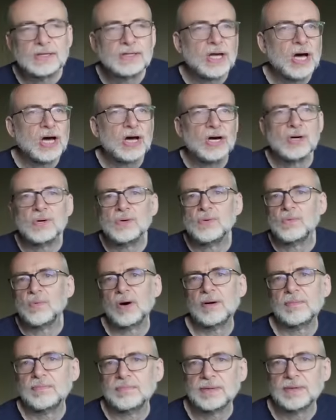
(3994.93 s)
know
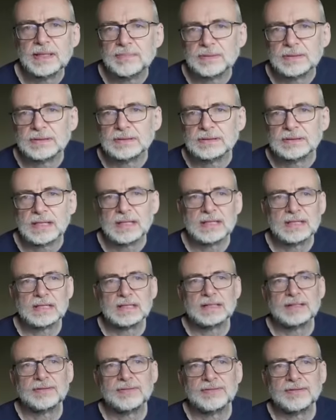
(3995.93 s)
what people
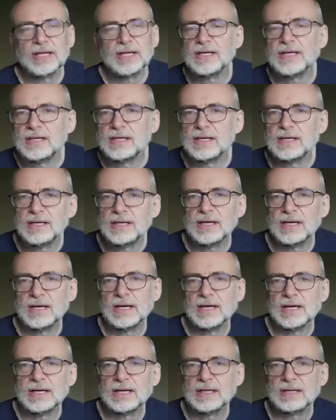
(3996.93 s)
are thinking
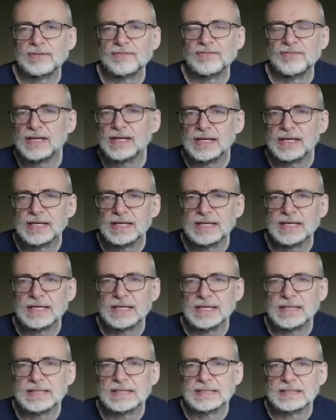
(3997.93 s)
and
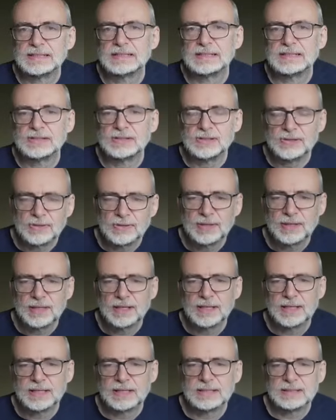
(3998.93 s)
feeling and
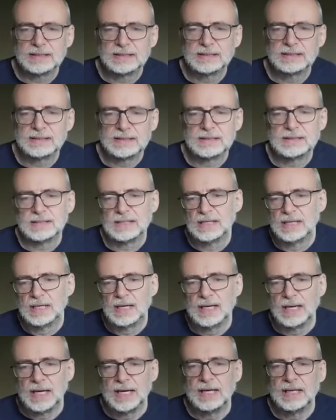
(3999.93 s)
doing, and
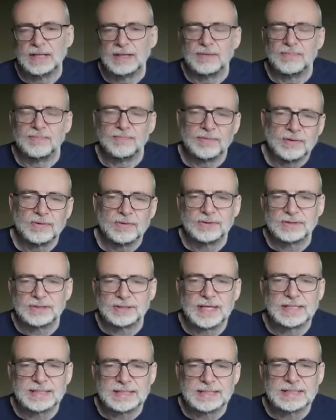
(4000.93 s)
your
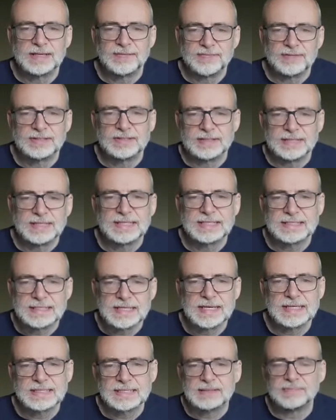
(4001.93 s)
sensitivity is
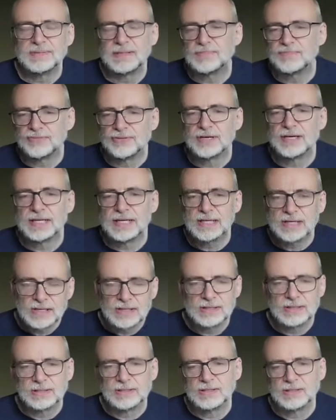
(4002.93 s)
going to be pretty
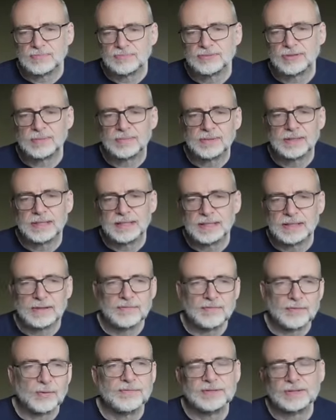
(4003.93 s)
good, and you're probably,
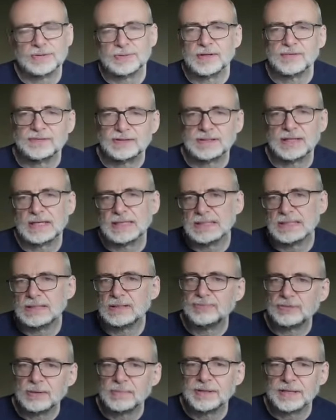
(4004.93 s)
of all the 12 signs,
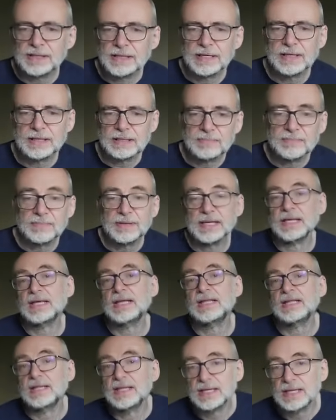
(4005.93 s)
you're probably going to
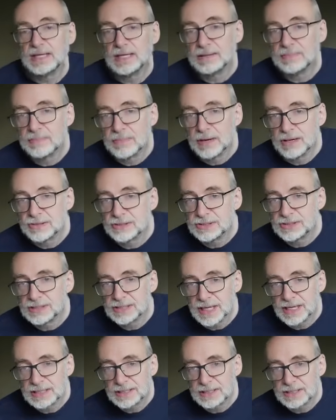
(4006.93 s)
be the most
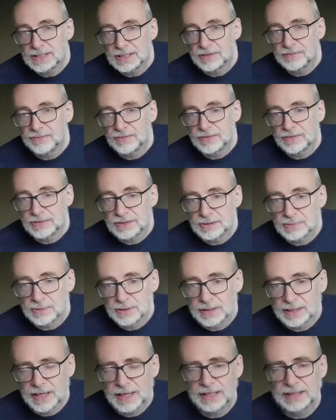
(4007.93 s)
sensitive this
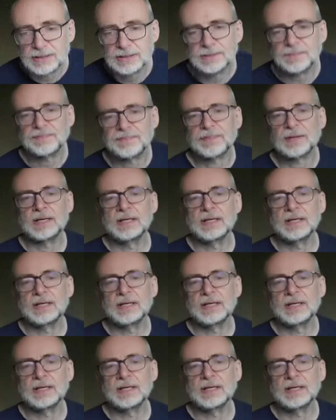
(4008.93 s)
weekend.